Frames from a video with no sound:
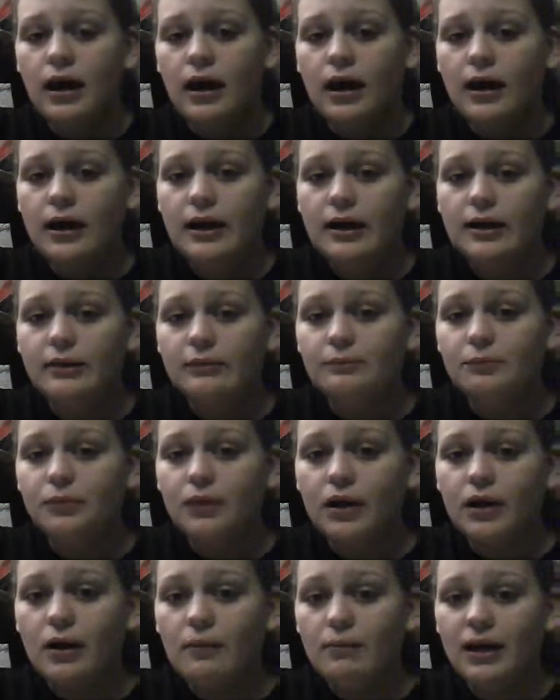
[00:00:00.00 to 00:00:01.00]

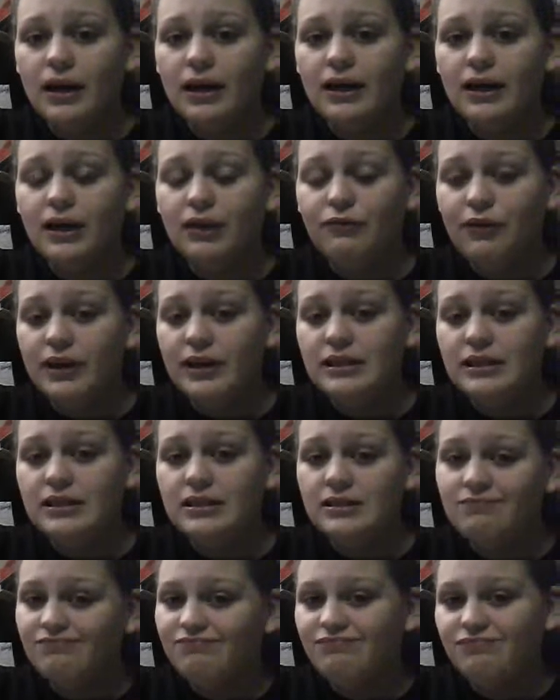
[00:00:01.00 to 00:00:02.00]
But a
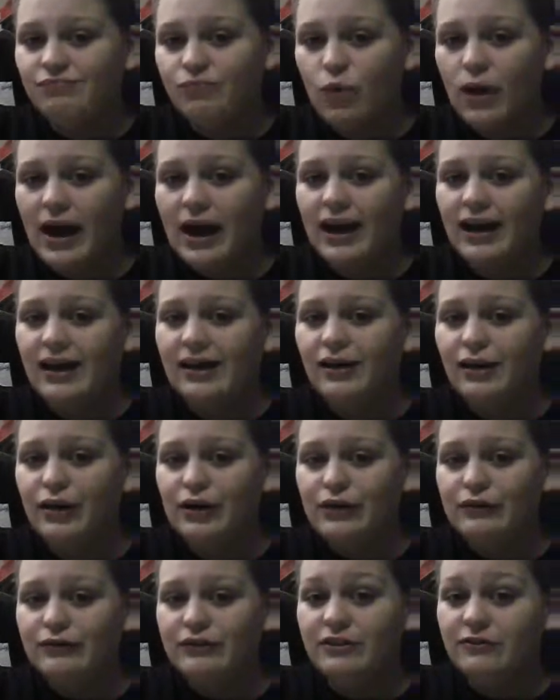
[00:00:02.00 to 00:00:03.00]
fancy way
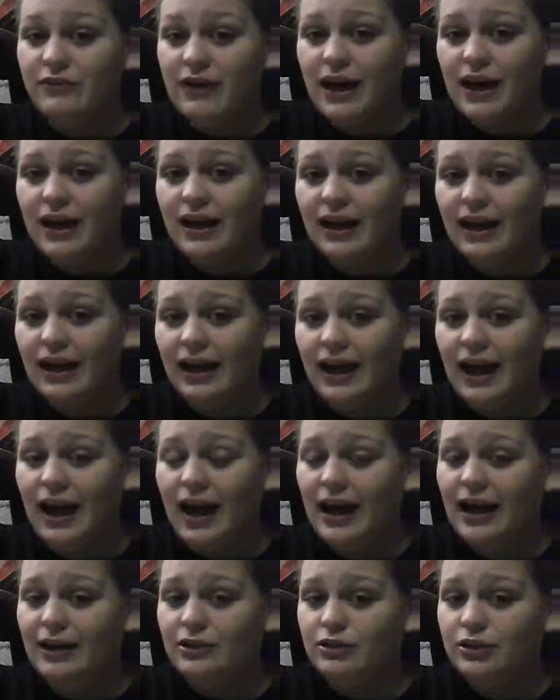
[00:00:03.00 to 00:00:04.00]
of defining
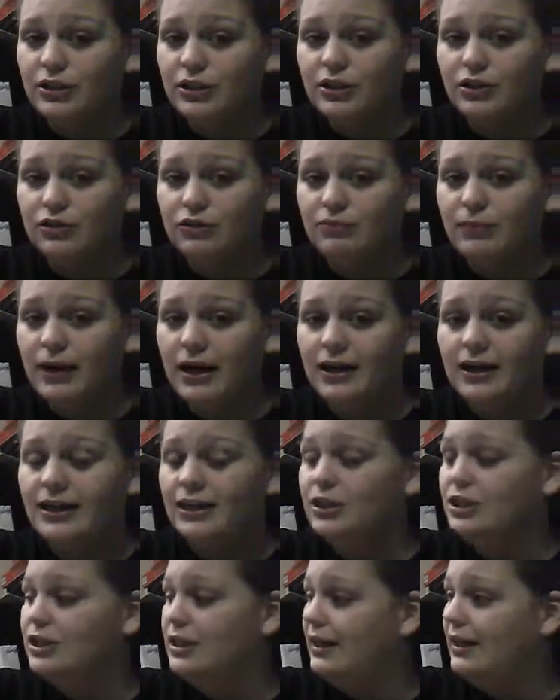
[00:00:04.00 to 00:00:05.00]
a traditional
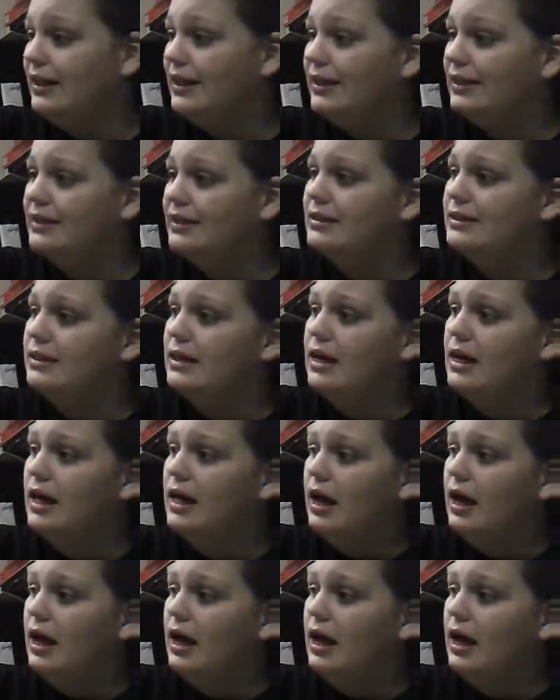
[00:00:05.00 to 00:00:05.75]
marriage is